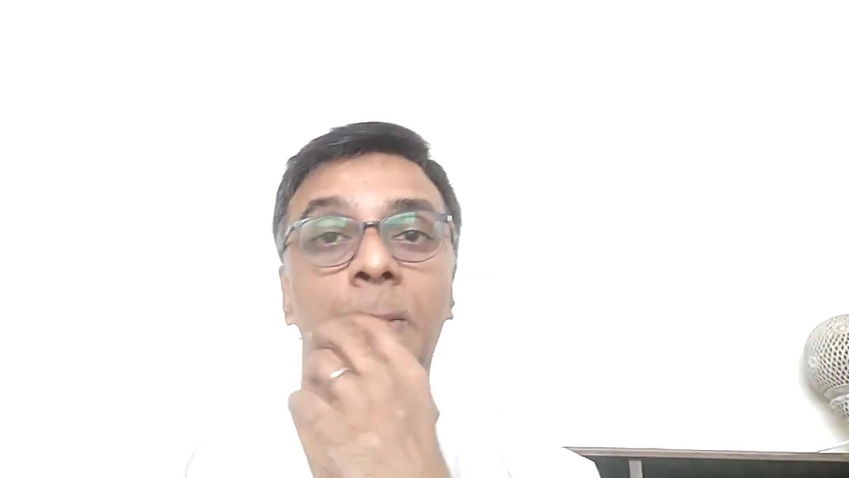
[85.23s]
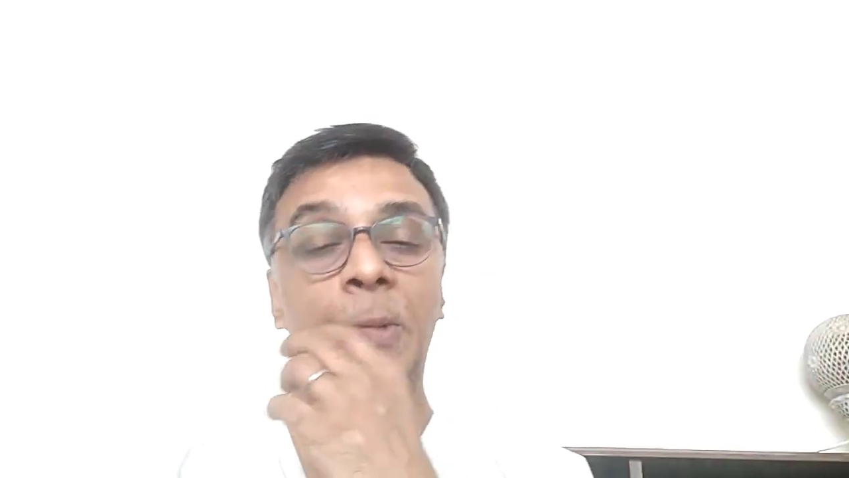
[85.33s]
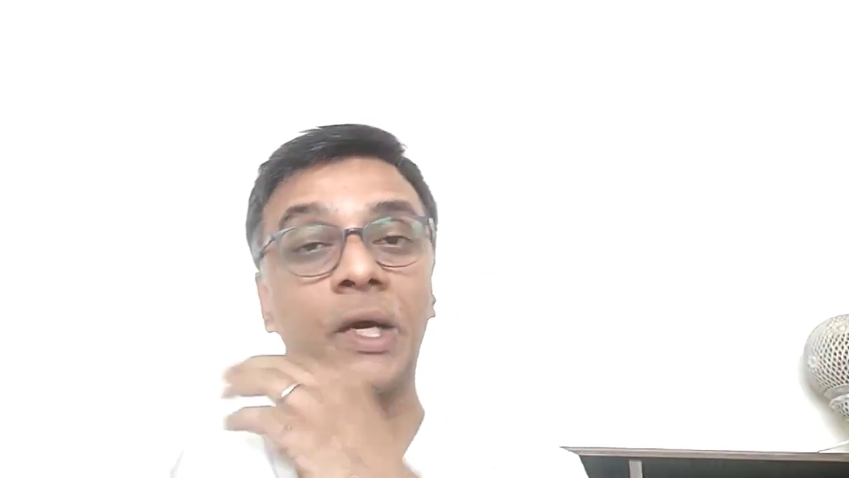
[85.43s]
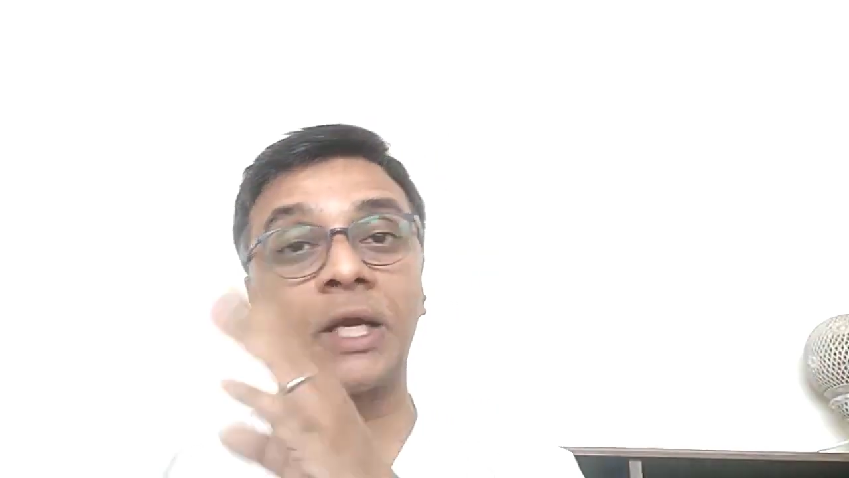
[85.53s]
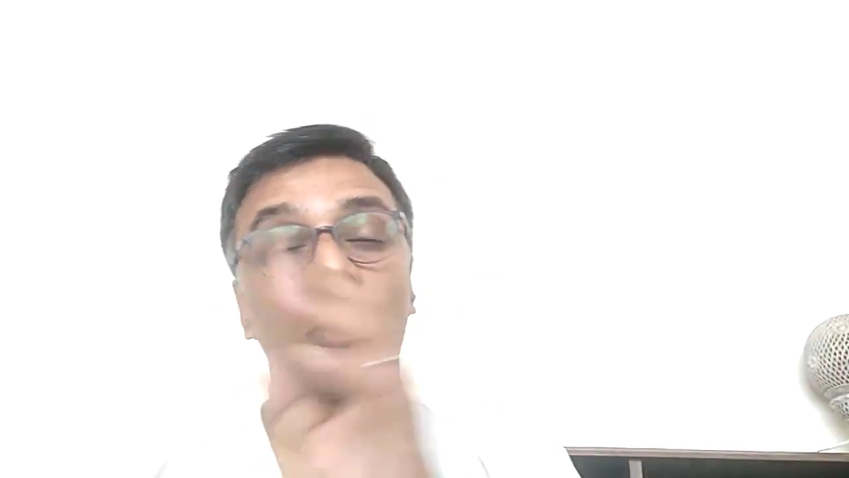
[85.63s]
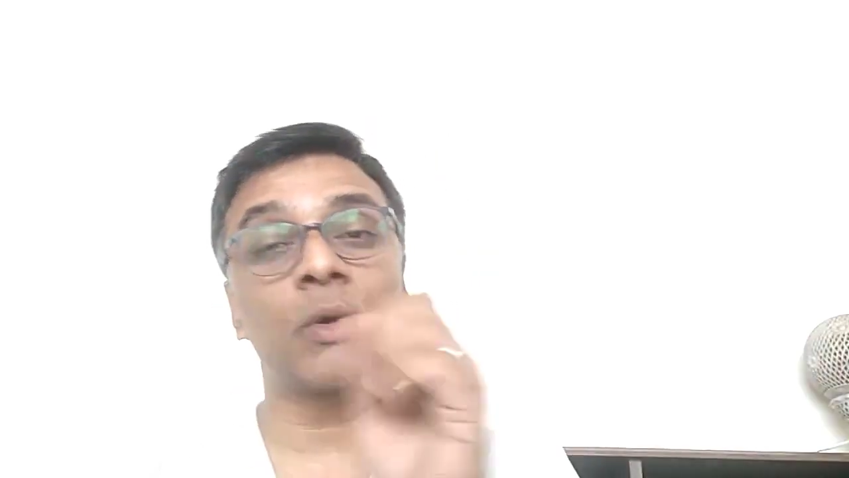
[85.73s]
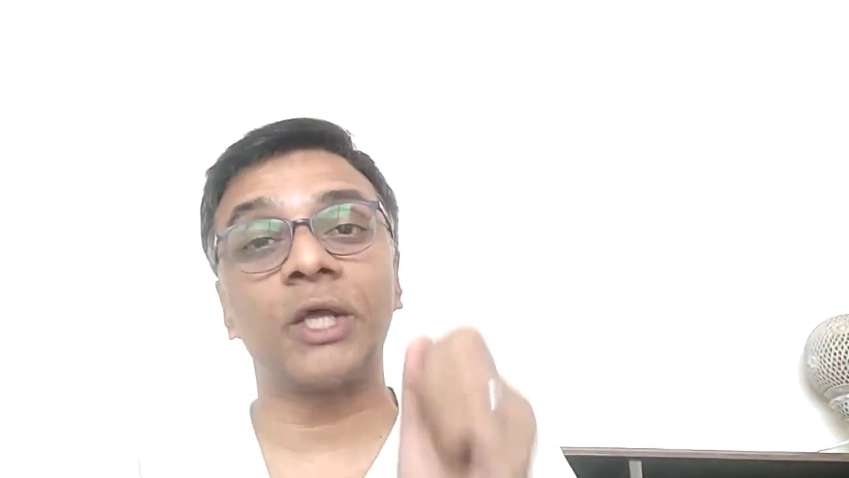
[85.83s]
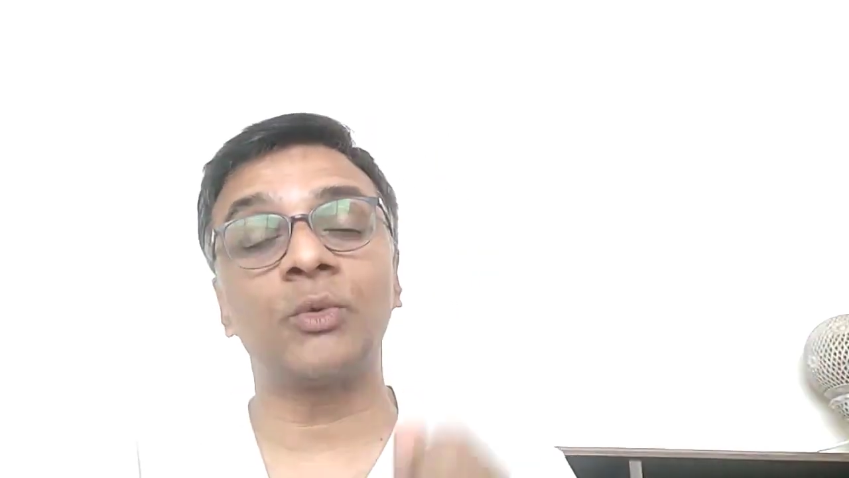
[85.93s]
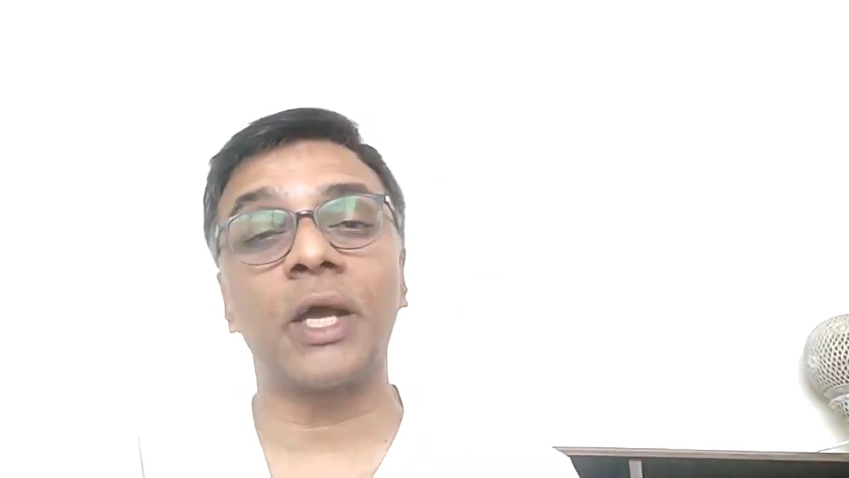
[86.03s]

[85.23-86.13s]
Rahu-Ketu